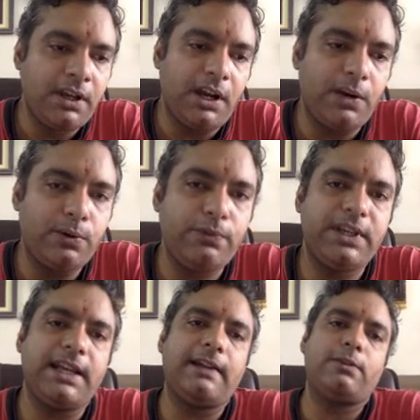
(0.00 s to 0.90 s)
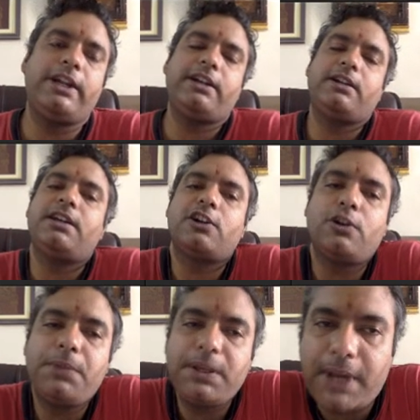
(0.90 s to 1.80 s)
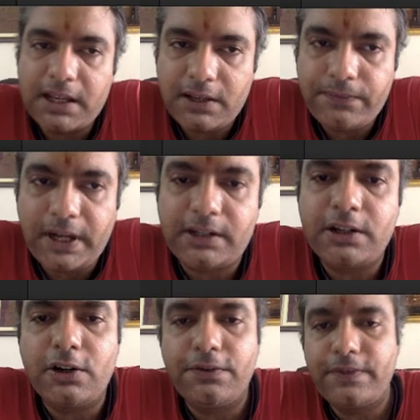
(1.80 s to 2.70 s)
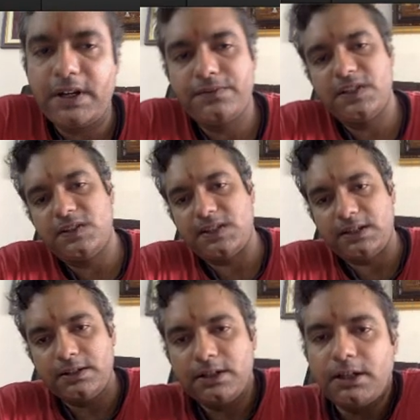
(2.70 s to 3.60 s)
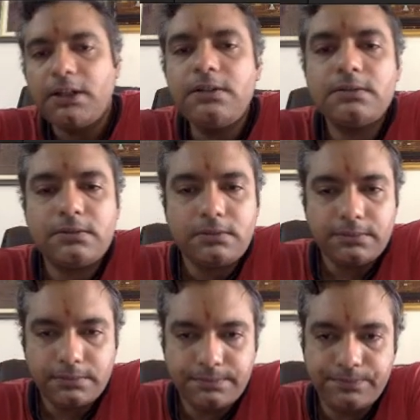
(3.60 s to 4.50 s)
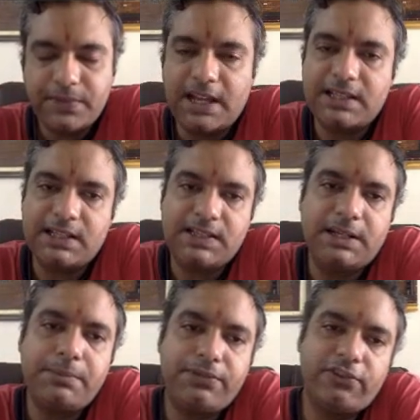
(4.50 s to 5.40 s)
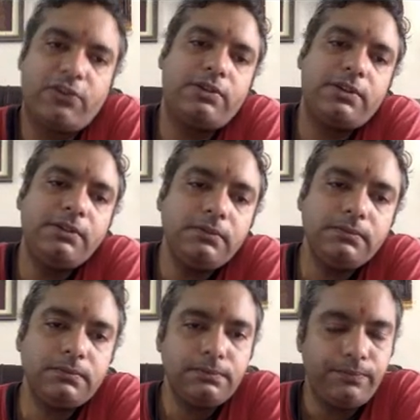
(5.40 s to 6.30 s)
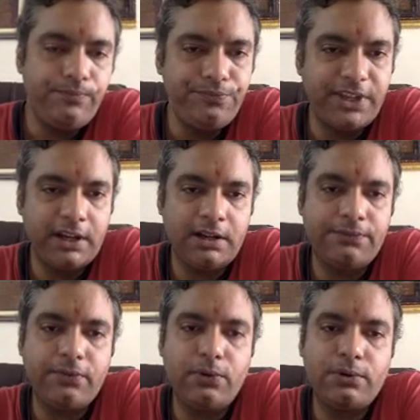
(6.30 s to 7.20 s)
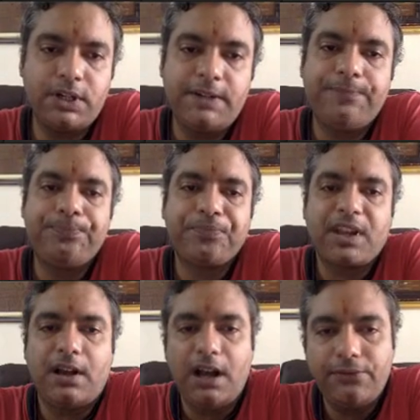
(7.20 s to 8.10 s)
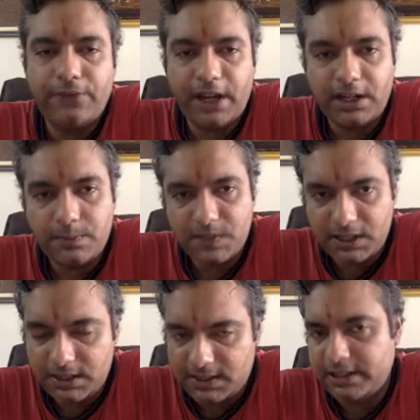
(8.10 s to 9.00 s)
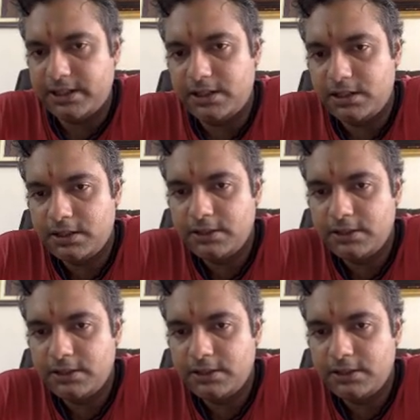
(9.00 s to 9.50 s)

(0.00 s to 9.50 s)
How do we calculate the atomic packing factor of an FCC? As I said before, there are 4 half atoms in the center.